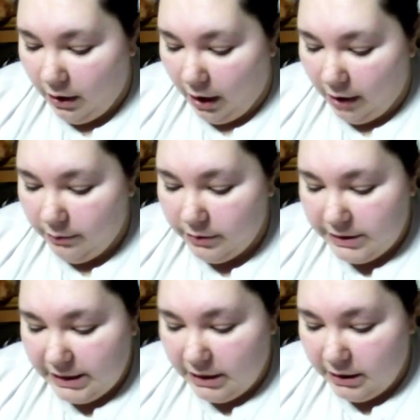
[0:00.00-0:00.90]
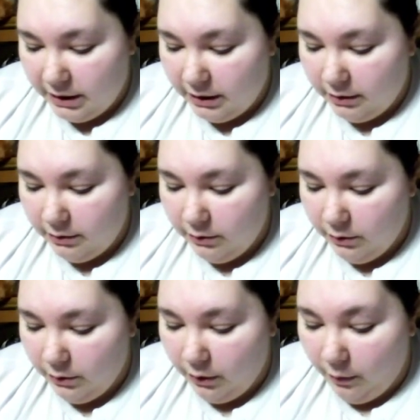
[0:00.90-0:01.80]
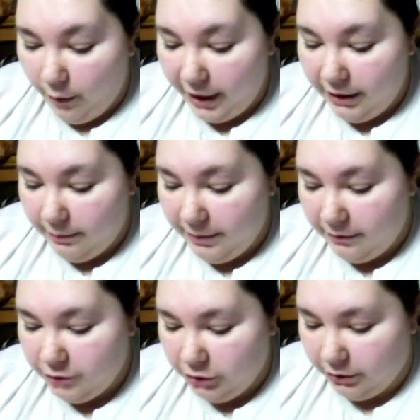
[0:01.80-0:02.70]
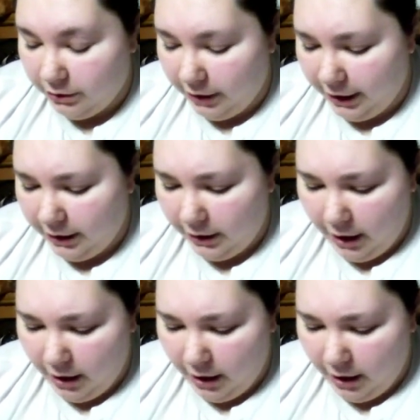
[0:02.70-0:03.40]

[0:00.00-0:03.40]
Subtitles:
I was eating quite a bit of sugar, like